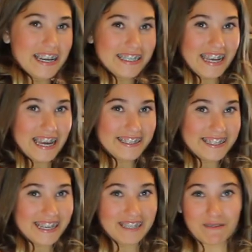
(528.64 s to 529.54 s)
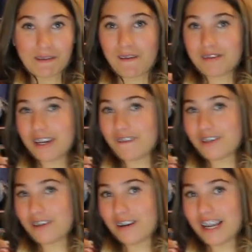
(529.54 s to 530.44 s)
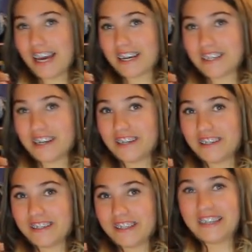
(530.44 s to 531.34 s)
And yes, that is my mum's Louis Vuitton collection.